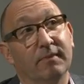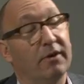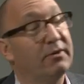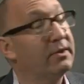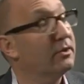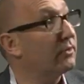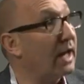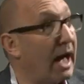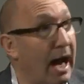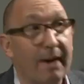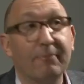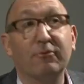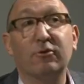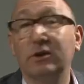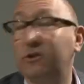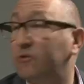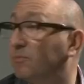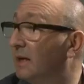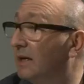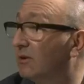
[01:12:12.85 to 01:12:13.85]
I think it
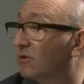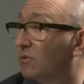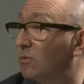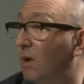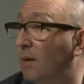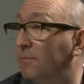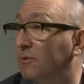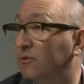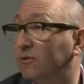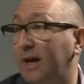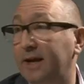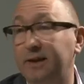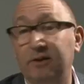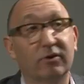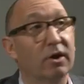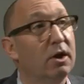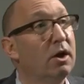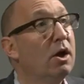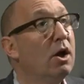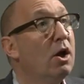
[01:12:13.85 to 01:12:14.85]
absolutely speaks to the 1%.